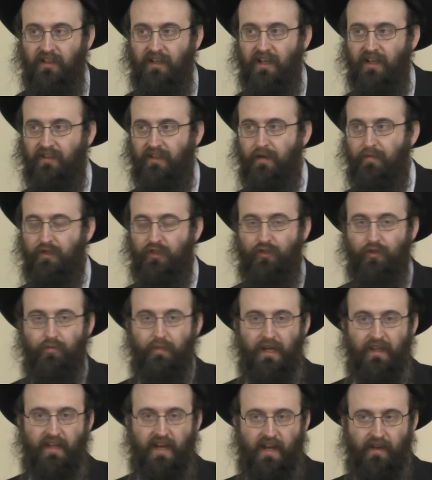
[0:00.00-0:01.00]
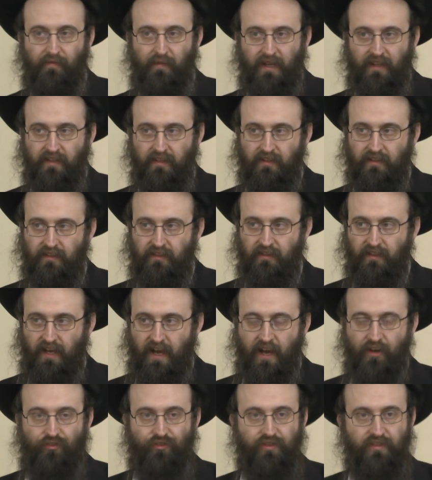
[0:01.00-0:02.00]
And the Rebbe stood by the
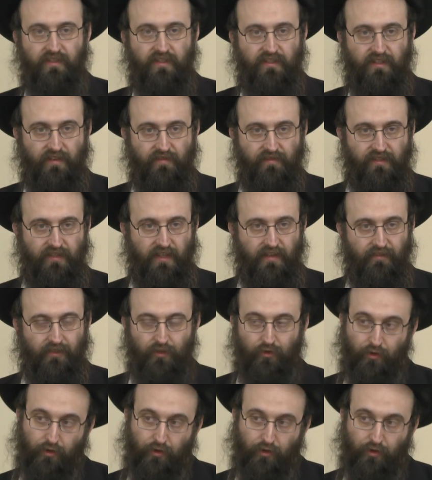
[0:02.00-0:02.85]
entrance to 770,